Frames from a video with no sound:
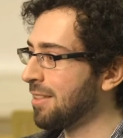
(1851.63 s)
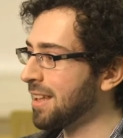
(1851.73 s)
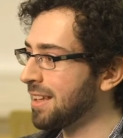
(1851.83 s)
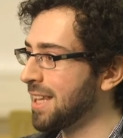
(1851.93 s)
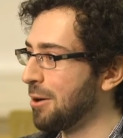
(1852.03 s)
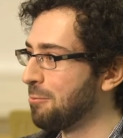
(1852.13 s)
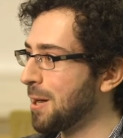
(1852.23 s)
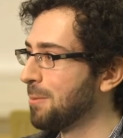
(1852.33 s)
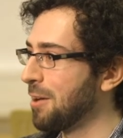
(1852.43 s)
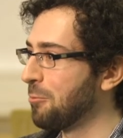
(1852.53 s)
And I think, you know,
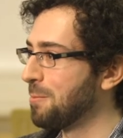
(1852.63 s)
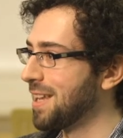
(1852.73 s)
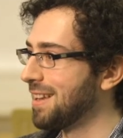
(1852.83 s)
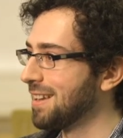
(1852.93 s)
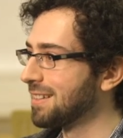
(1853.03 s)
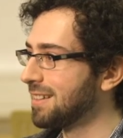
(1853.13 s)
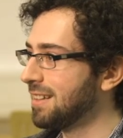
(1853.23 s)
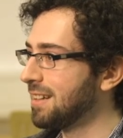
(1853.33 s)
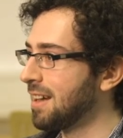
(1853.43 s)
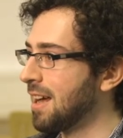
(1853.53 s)
probably that would be
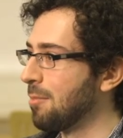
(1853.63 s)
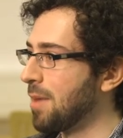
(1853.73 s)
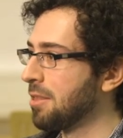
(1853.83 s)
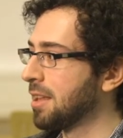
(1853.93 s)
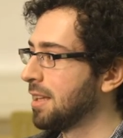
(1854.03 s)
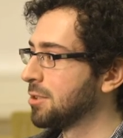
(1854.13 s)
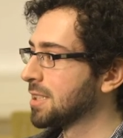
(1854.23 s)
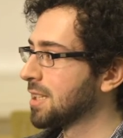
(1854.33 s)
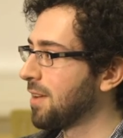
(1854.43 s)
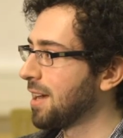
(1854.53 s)
um, ethically
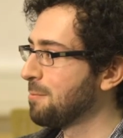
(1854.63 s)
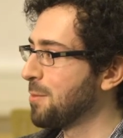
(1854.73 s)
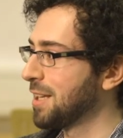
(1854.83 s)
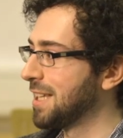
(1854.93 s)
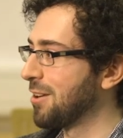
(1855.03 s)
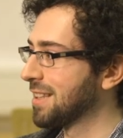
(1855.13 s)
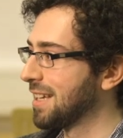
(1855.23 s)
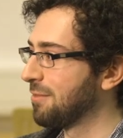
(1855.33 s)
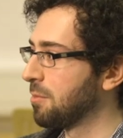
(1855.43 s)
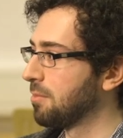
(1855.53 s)
justified, but, you know, at
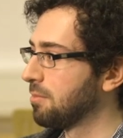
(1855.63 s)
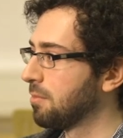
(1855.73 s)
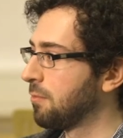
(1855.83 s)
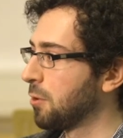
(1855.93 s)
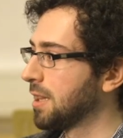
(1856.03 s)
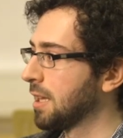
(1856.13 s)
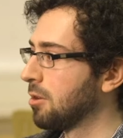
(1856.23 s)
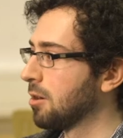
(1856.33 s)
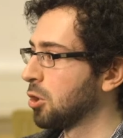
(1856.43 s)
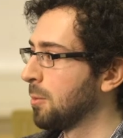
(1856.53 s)
the, from fully like
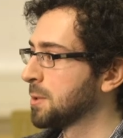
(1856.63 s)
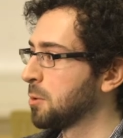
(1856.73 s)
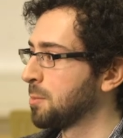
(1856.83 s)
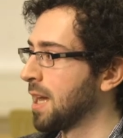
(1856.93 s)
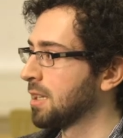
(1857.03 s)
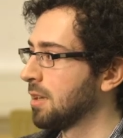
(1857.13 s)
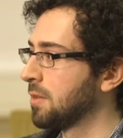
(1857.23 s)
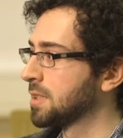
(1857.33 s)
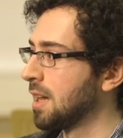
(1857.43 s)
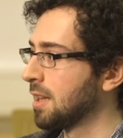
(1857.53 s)
long termist
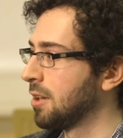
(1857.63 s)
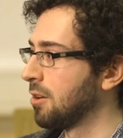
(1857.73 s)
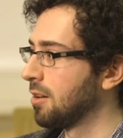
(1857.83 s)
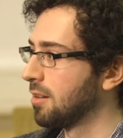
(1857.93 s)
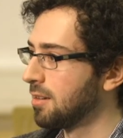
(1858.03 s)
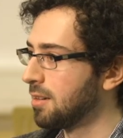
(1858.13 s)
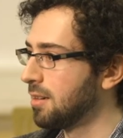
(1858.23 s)
perspective, it's not clear